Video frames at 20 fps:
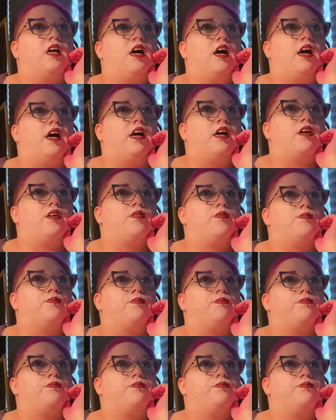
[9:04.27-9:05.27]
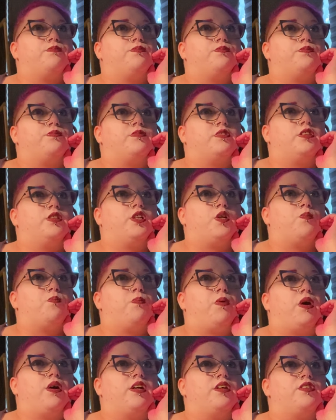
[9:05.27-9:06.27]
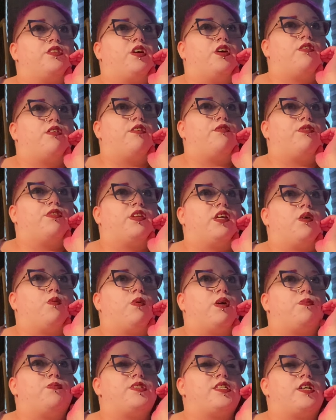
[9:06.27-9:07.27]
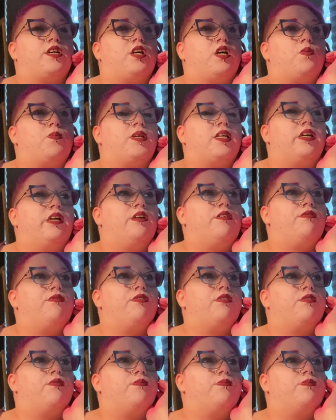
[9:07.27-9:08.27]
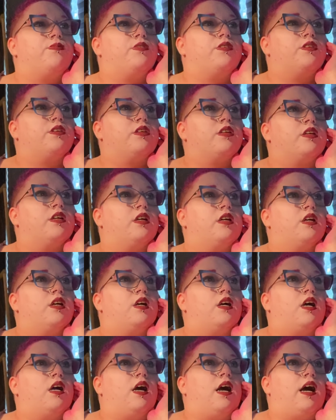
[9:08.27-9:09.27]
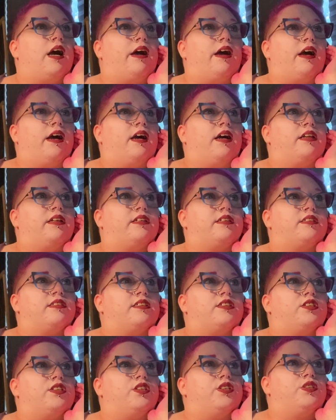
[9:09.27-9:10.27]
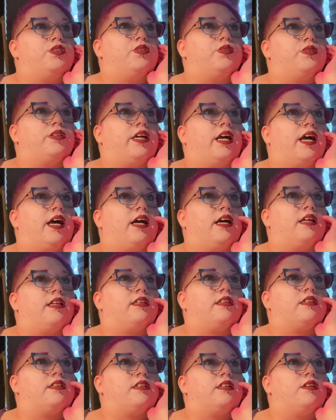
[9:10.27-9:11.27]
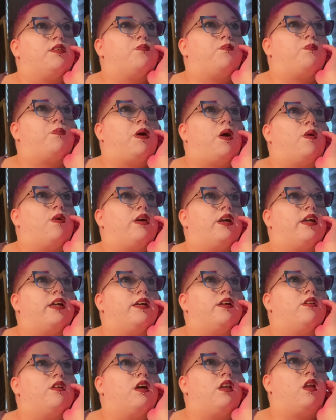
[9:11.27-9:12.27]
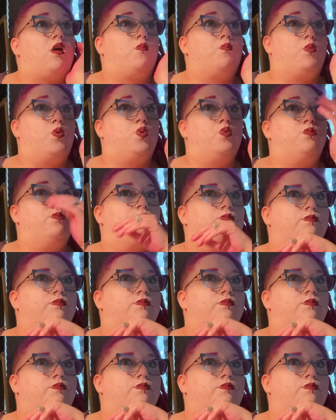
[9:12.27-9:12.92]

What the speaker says: You can buy it direct from their website, I believe, and you can buy a lot more